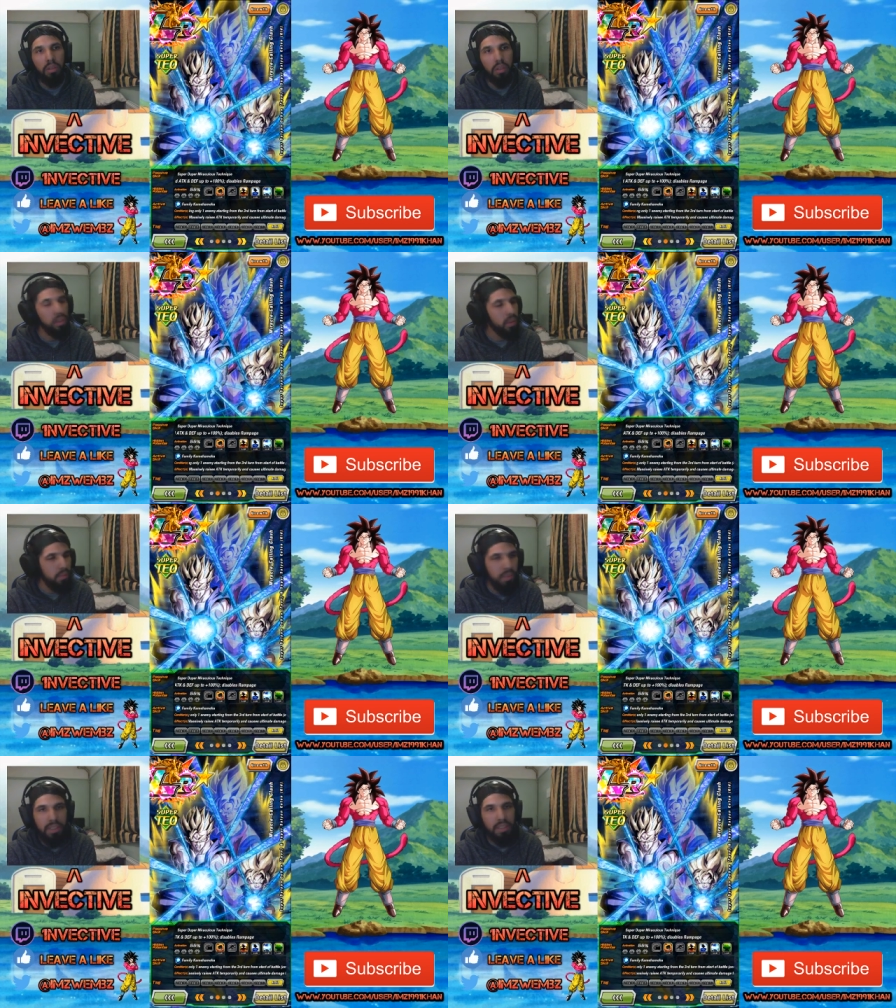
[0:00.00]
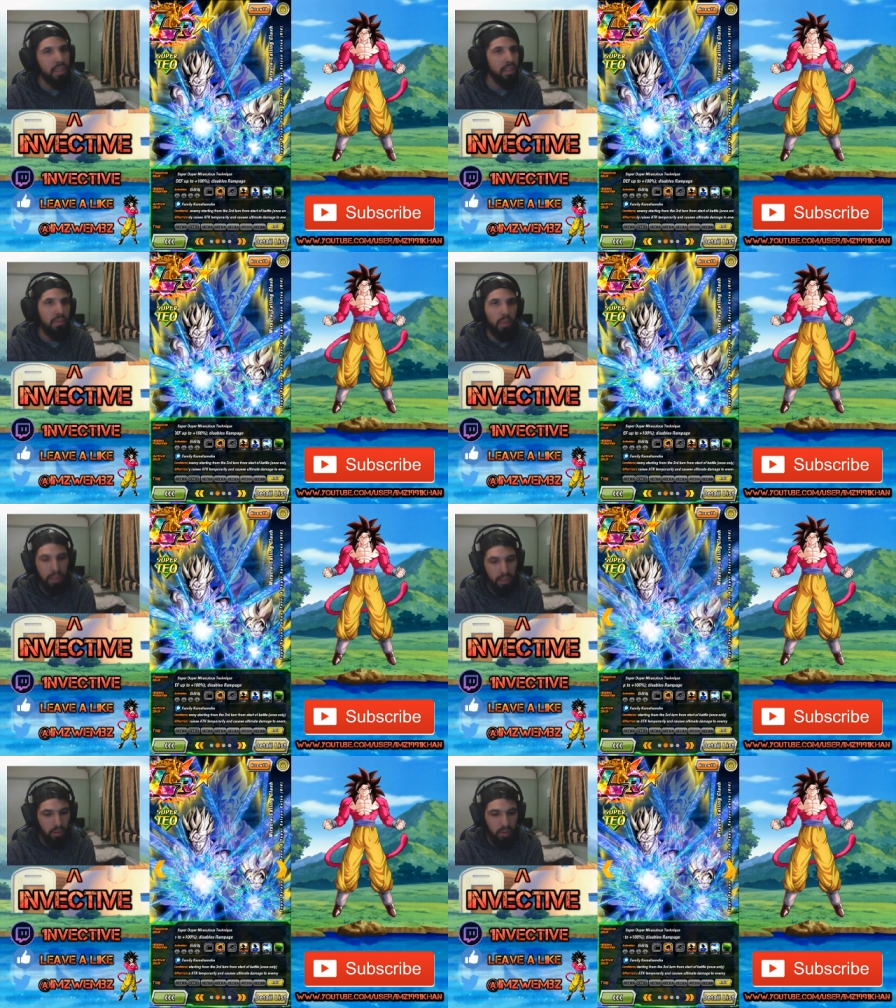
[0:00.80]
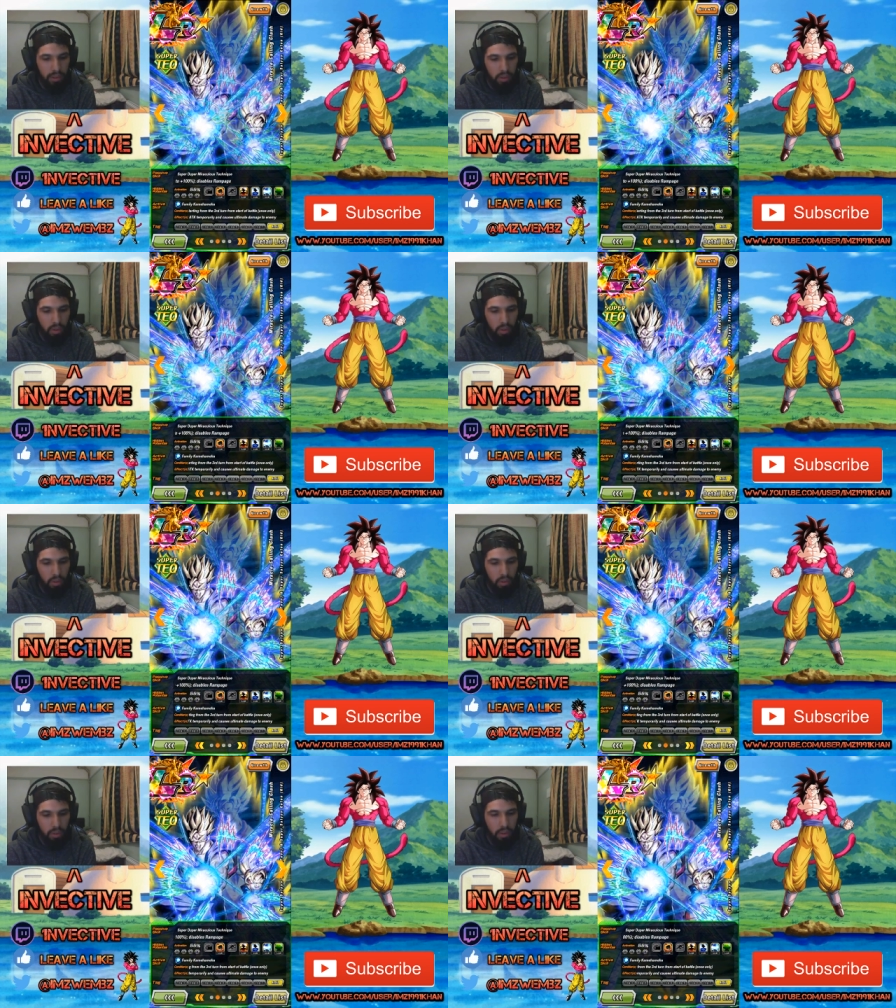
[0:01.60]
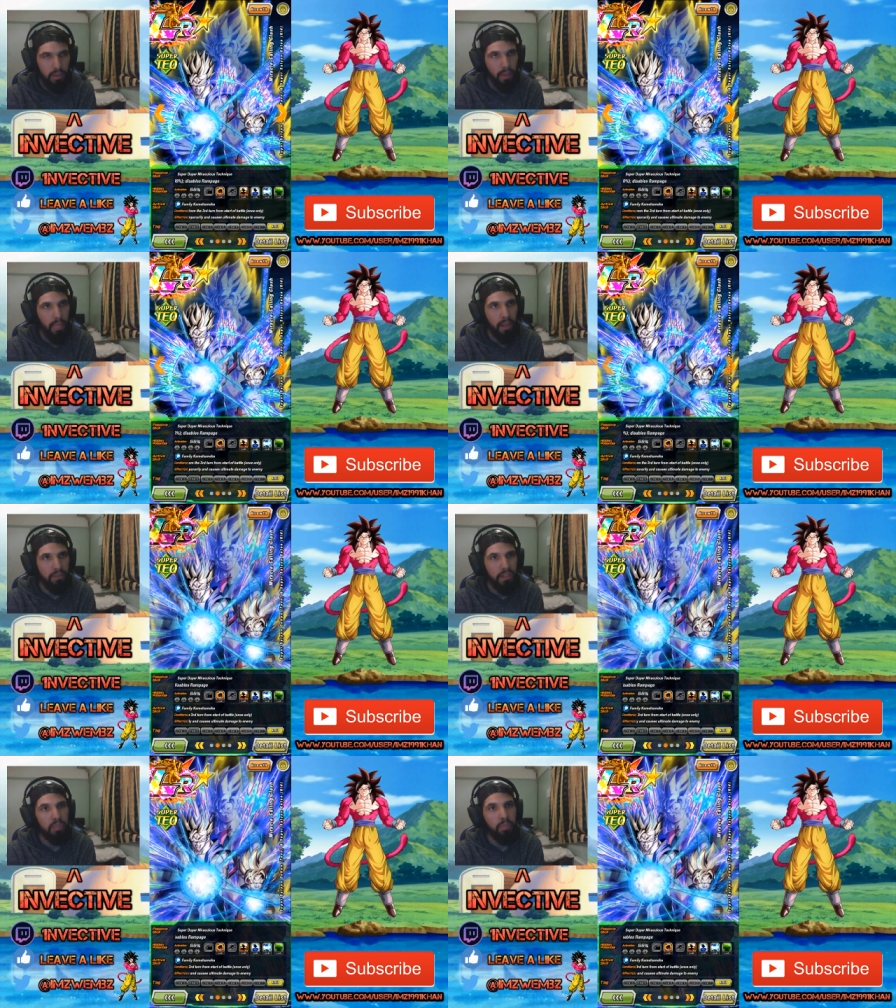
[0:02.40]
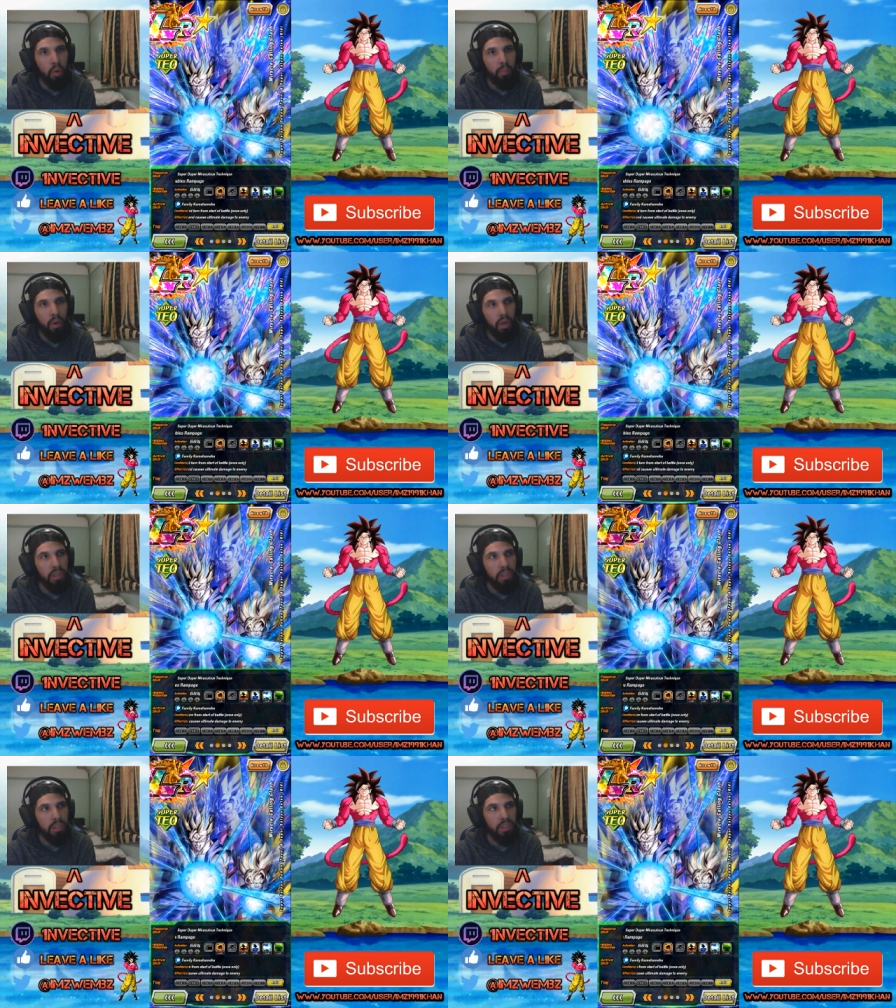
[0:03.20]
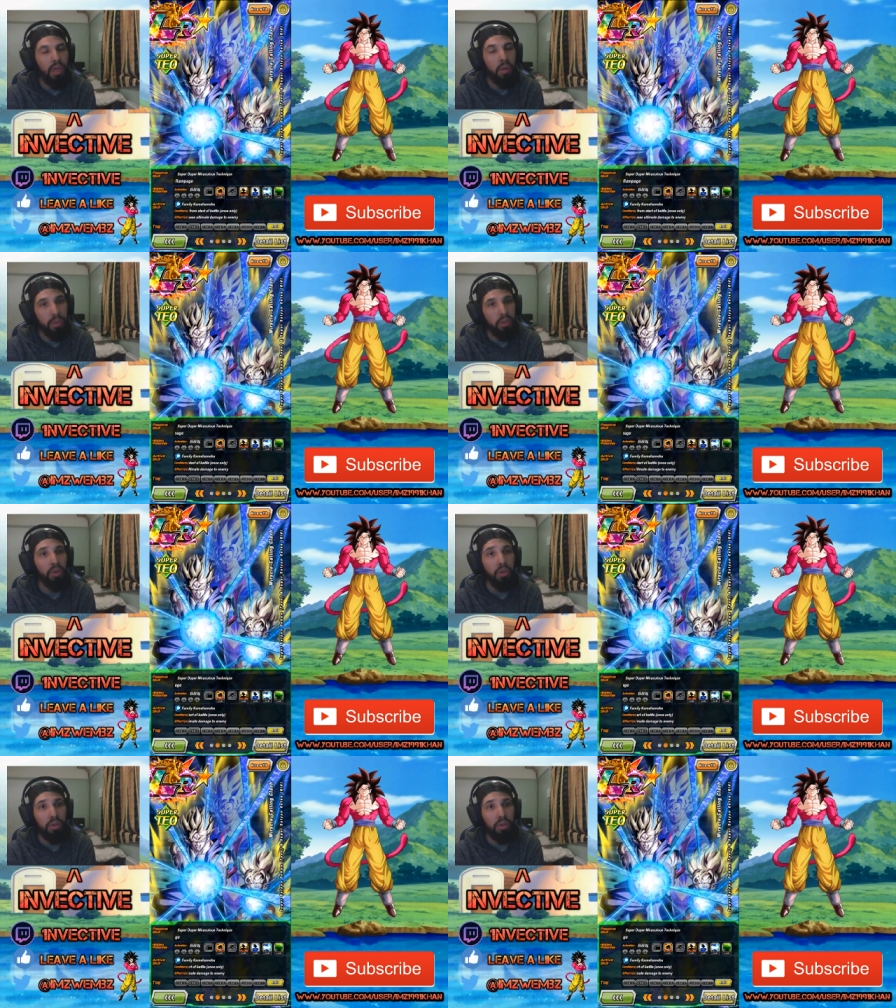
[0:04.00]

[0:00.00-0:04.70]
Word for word: It doesn't make sense what they're doing, so if this bill passes, that'll be good.